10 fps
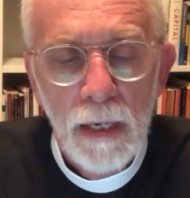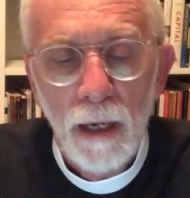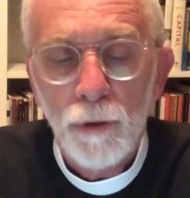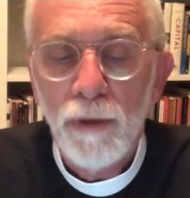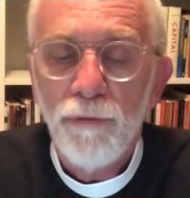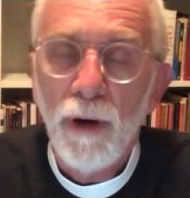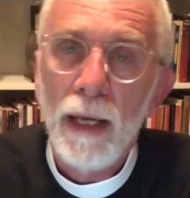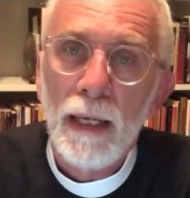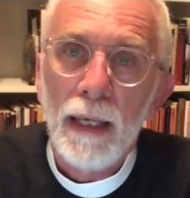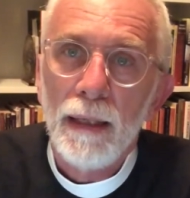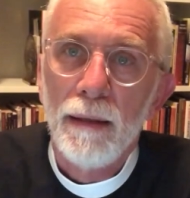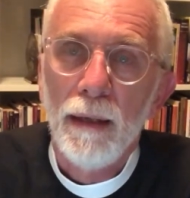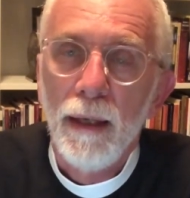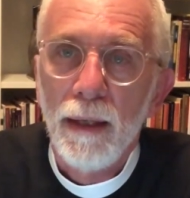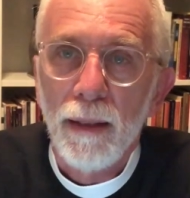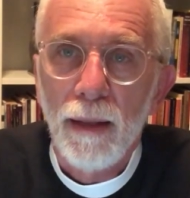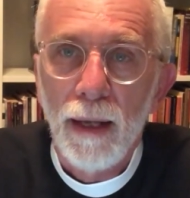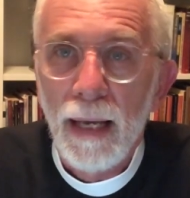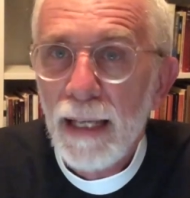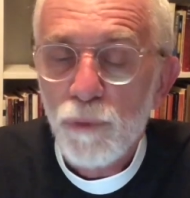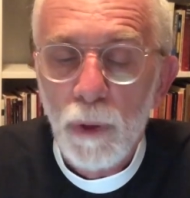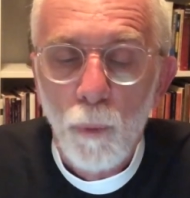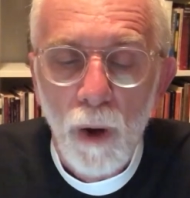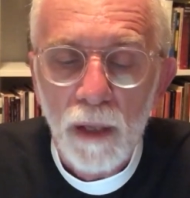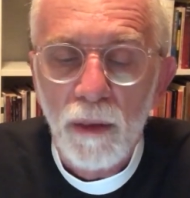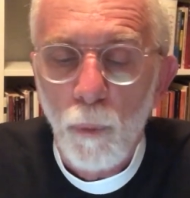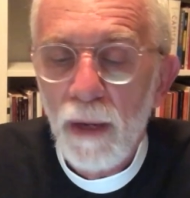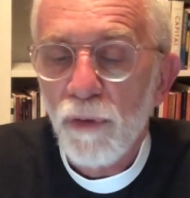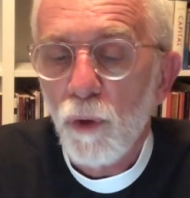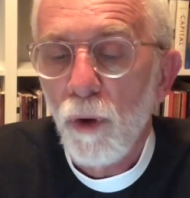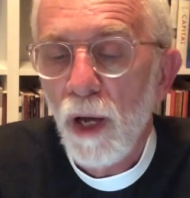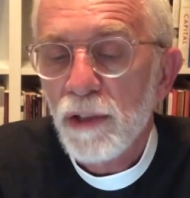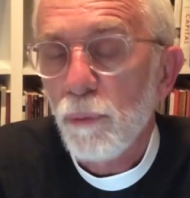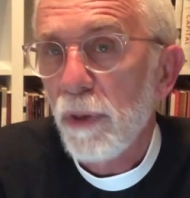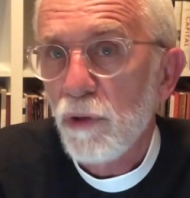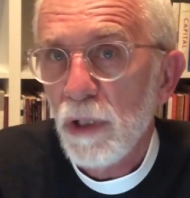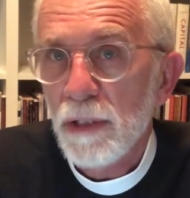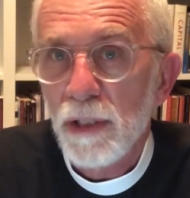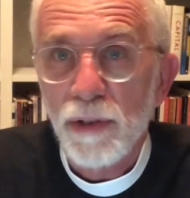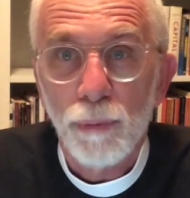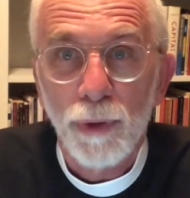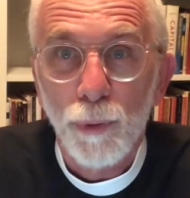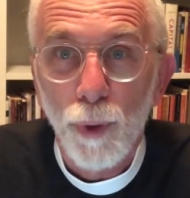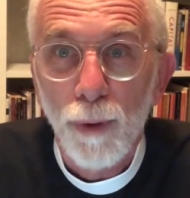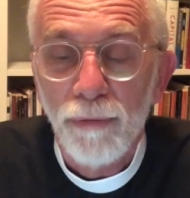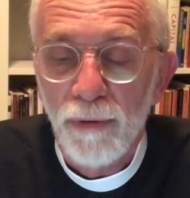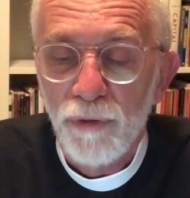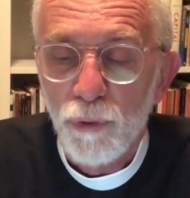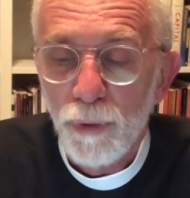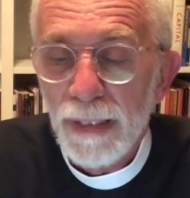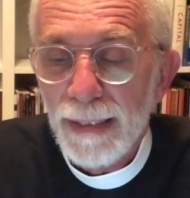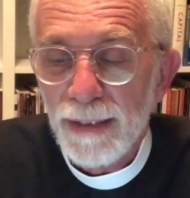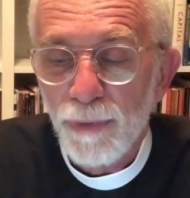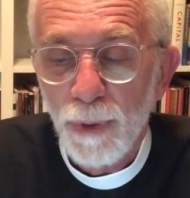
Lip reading: On Good Friday, as we walked the way of the cross with Jesus through a grove of trees,